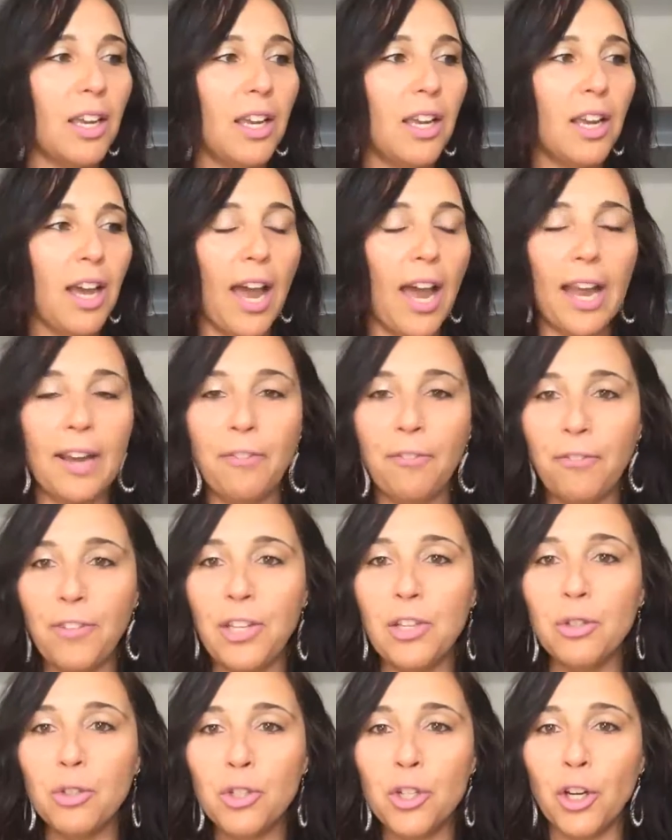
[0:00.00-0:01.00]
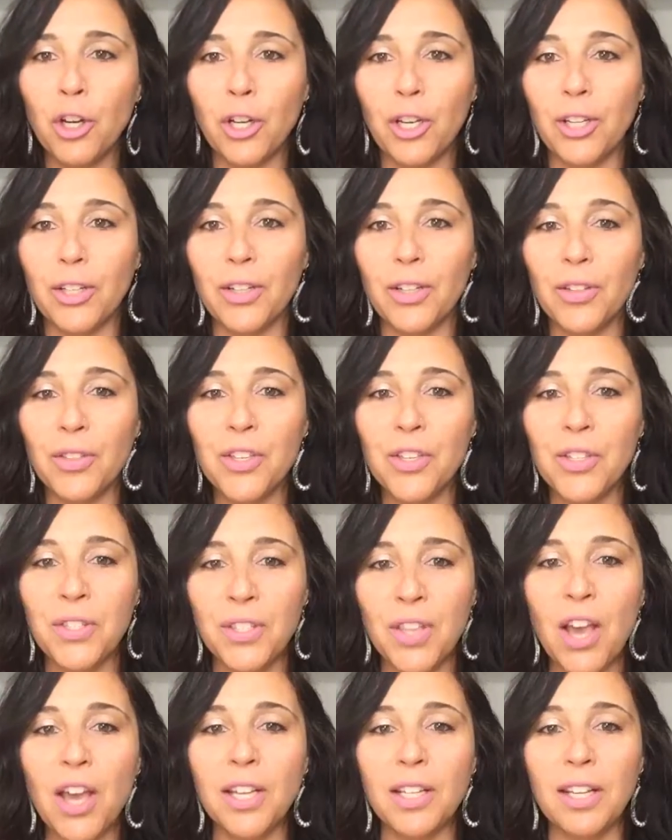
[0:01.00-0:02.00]
I feel good. The
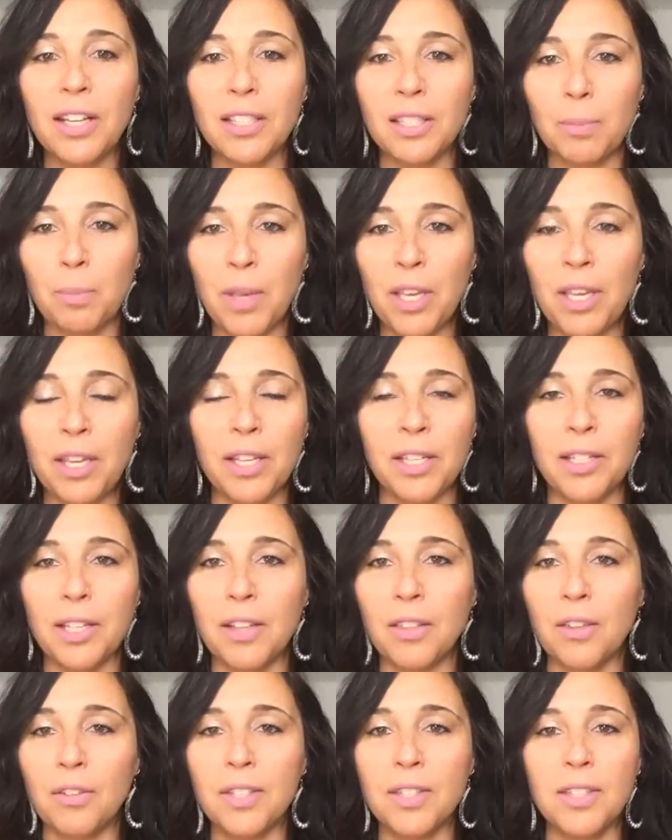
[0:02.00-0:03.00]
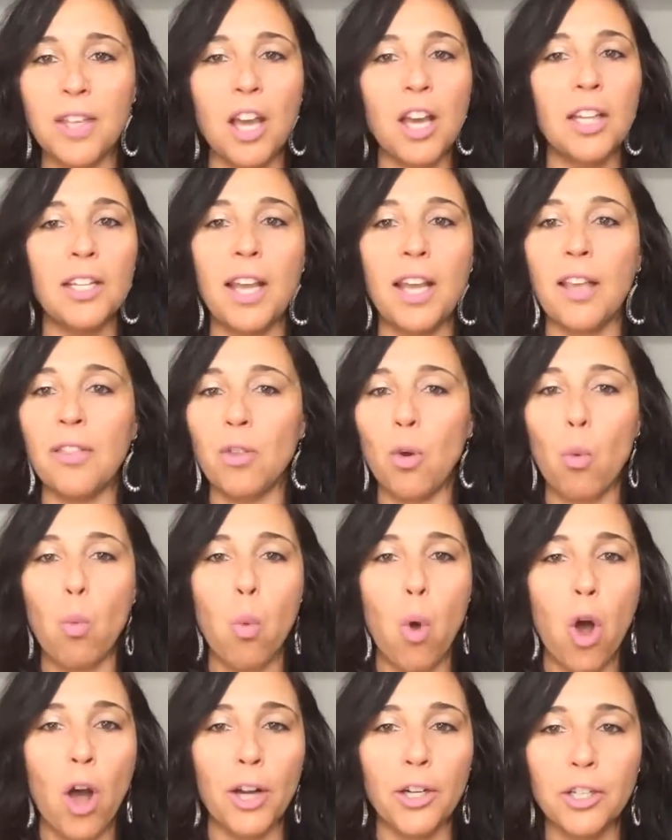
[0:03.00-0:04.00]
sun and the
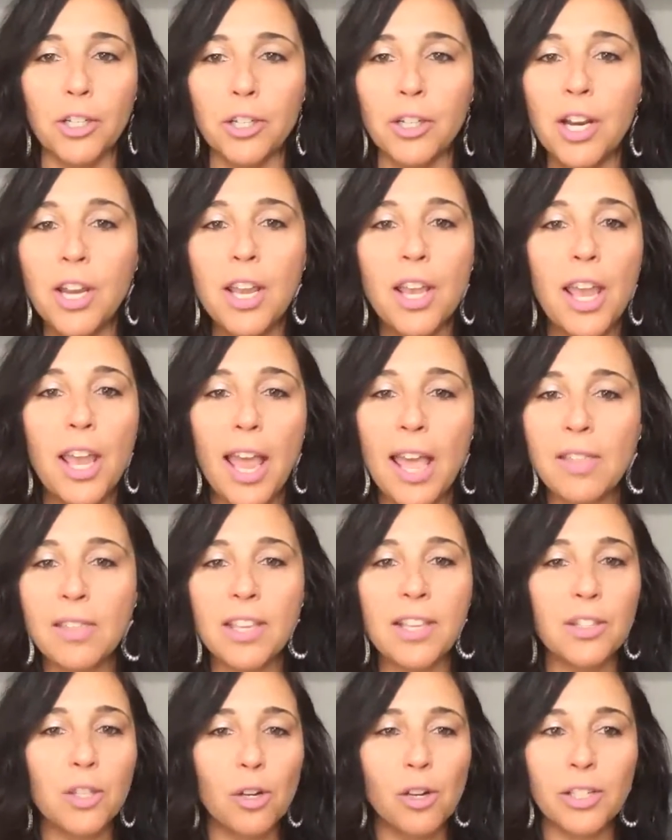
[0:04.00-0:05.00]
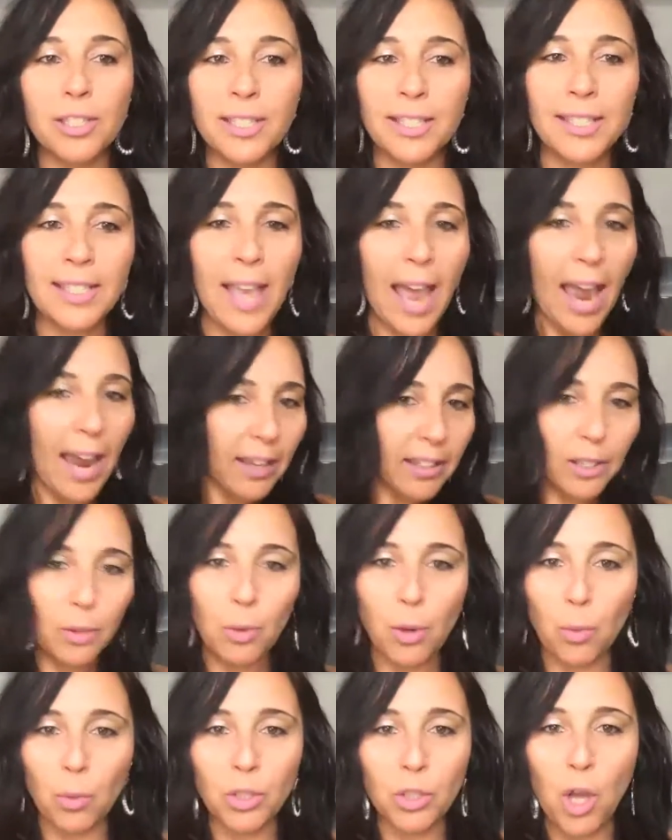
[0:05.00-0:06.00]
water, and these are exactly
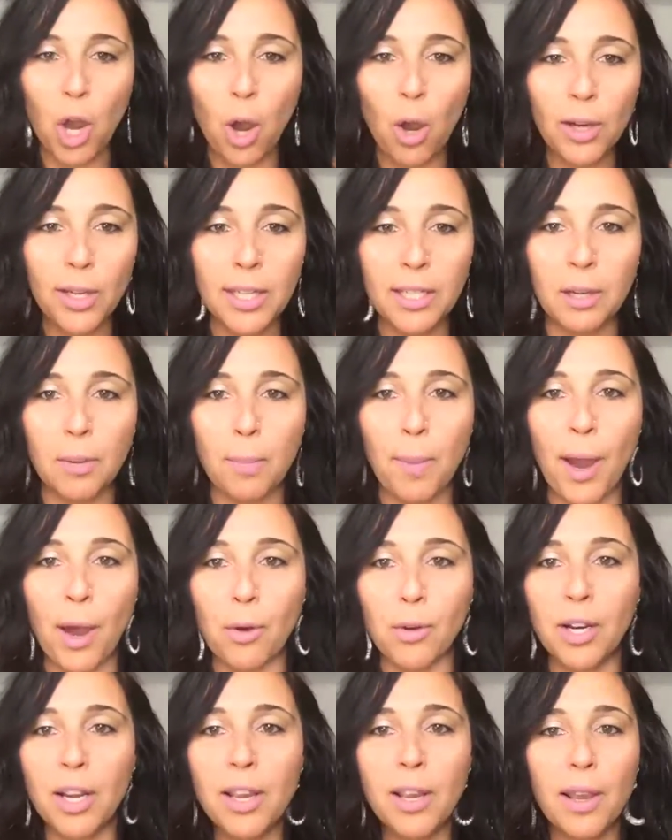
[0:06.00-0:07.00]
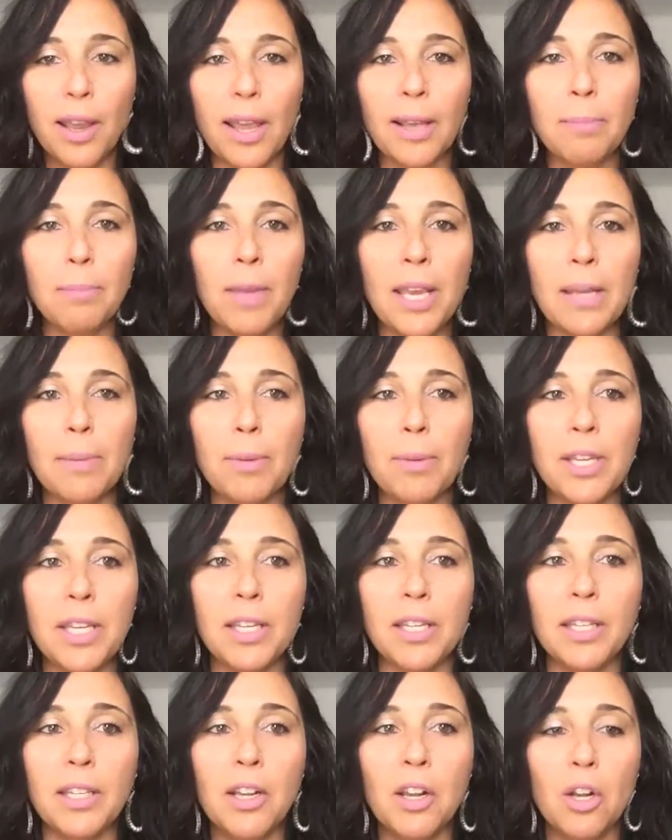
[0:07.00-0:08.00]
what we're talking about. And
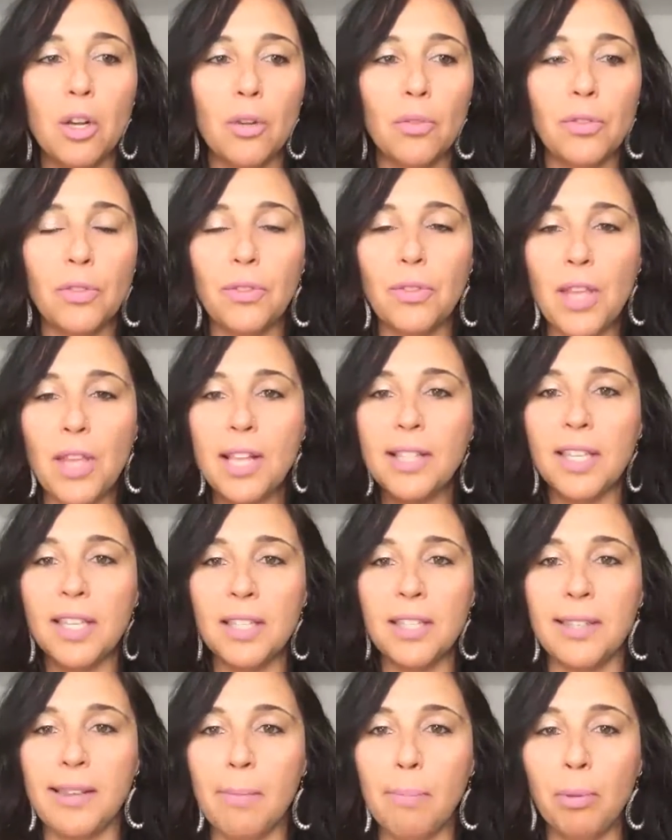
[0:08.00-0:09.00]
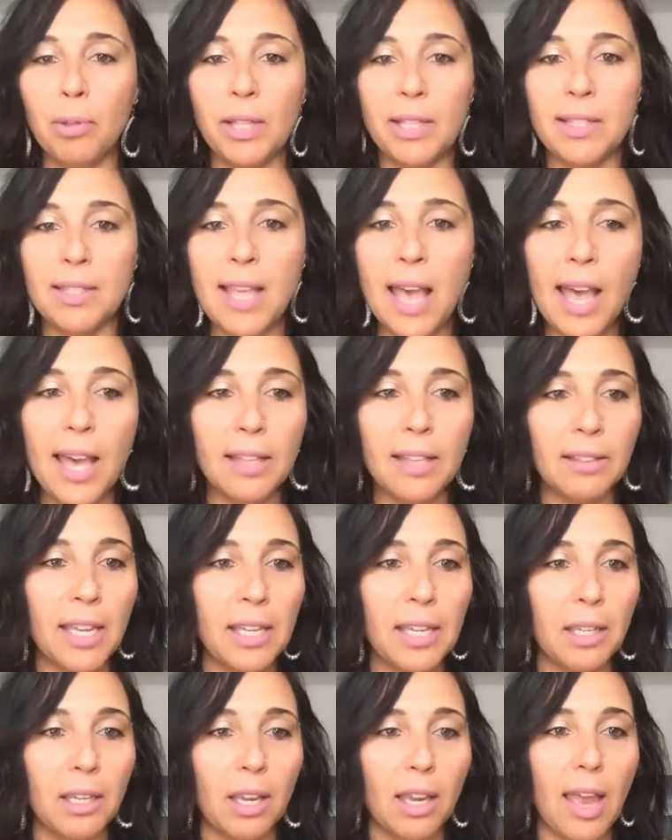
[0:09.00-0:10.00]
maybe it's as simple as that,
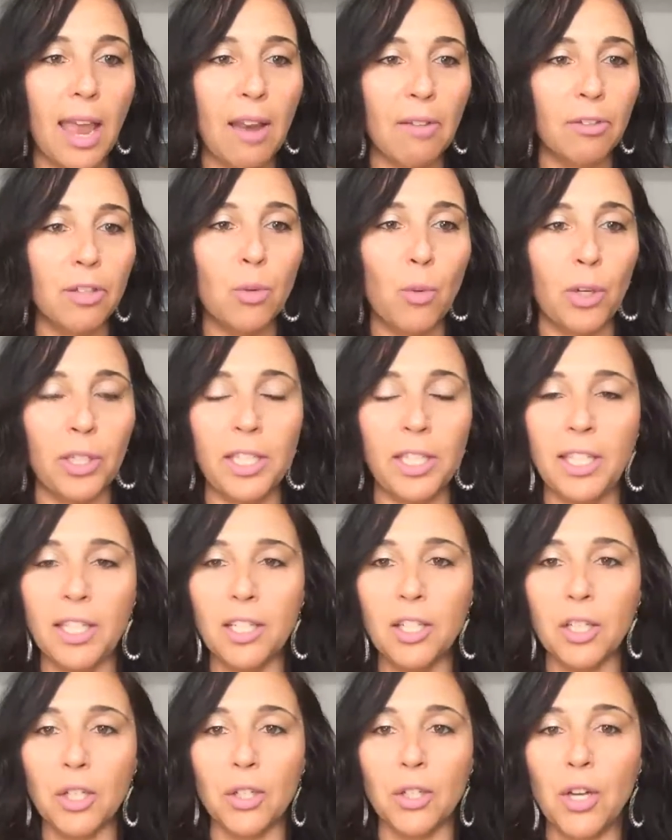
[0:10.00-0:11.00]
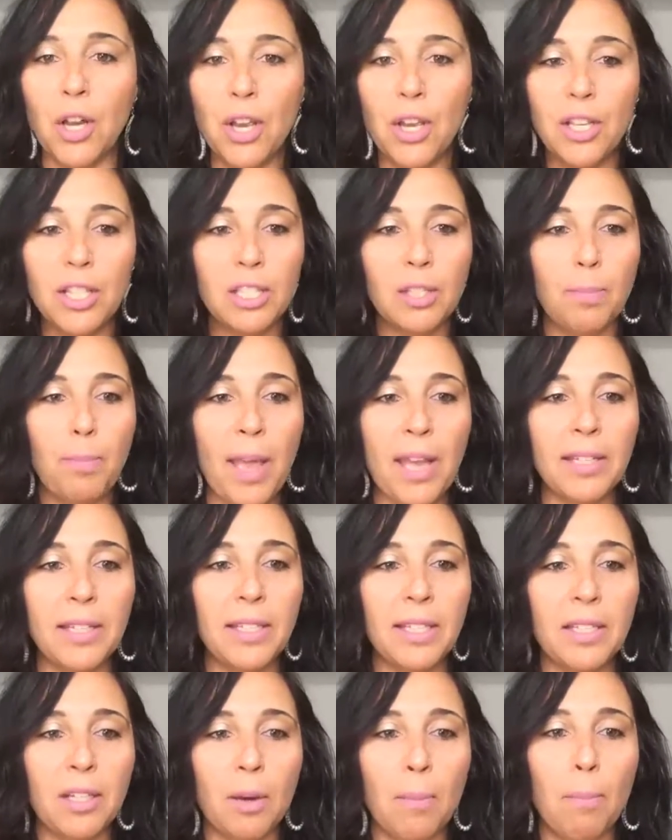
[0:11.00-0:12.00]
like everyone here
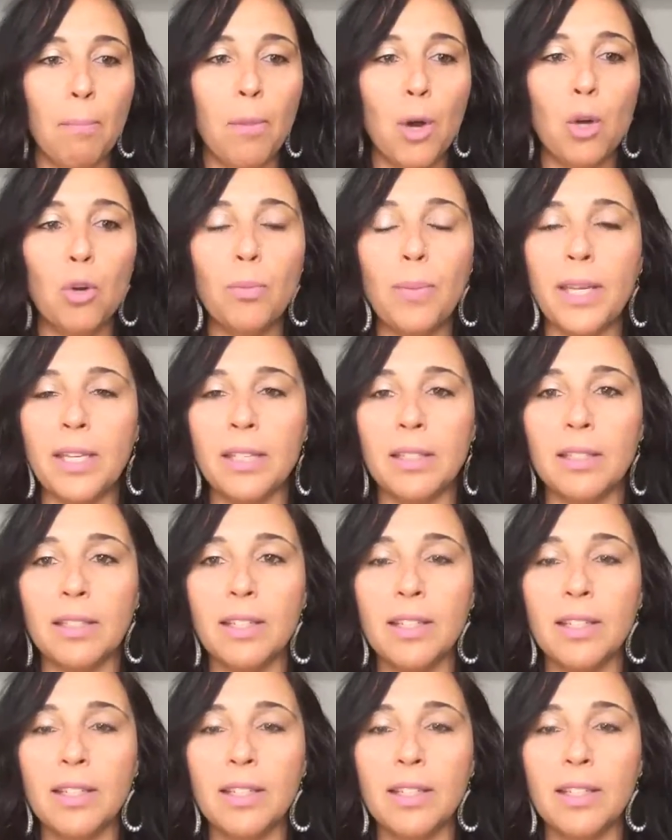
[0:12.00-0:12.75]
spending a moment